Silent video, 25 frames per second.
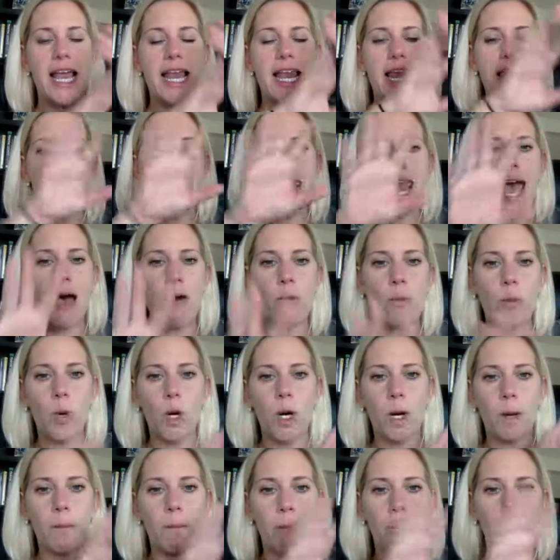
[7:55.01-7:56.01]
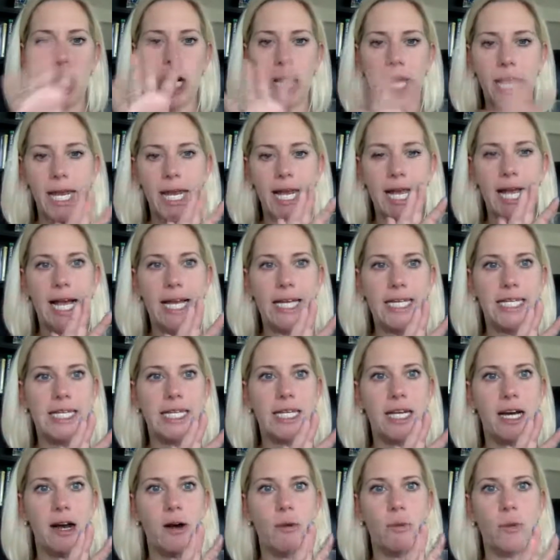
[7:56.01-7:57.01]
network marketing
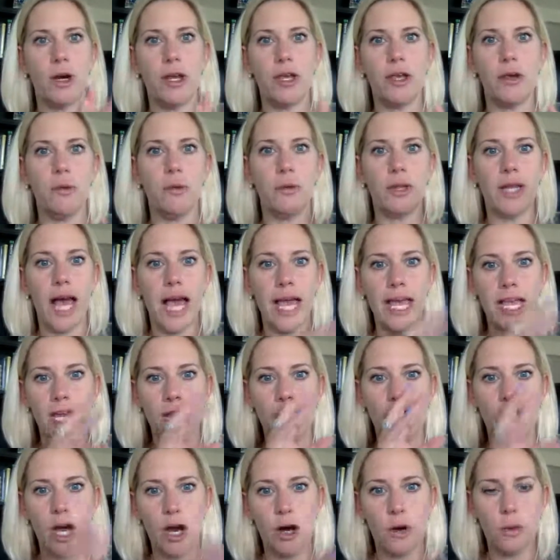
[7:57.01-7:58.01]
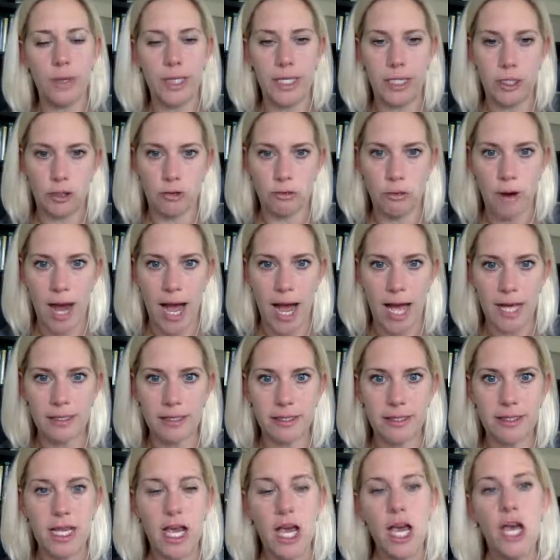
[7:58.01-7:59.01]
idea where you like, know, and
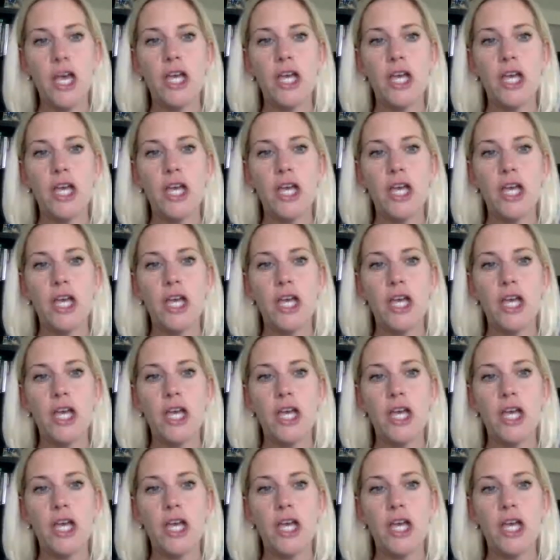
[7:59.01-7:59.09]
trust.